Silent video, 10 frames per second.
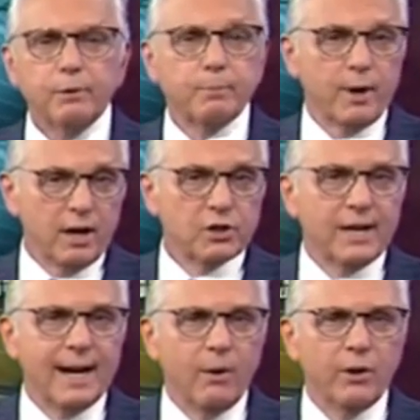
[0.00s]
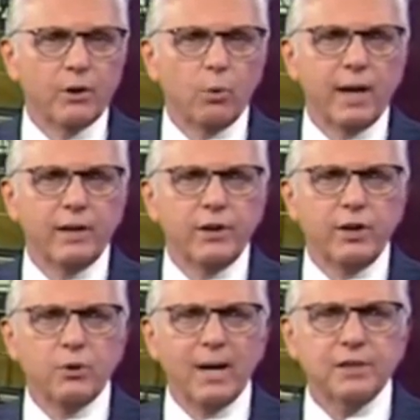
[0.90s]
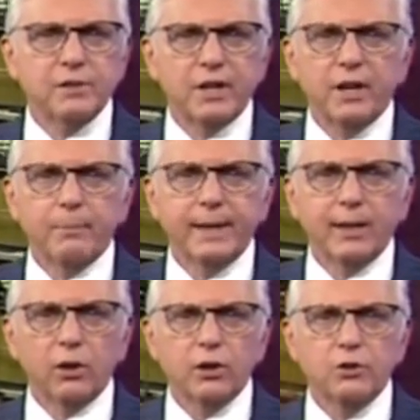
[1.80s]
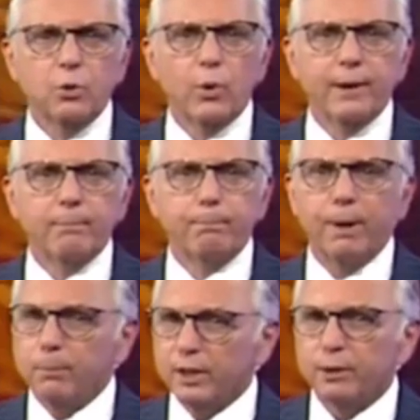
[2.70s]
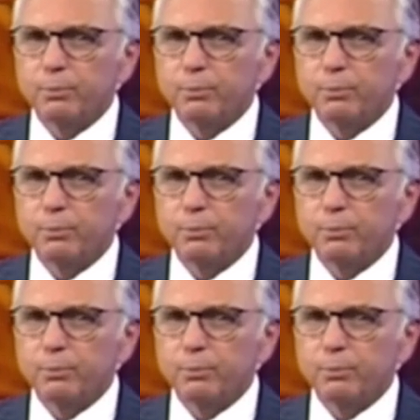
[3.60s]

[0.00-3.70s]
With production now underway in the U.S., the company looks to win public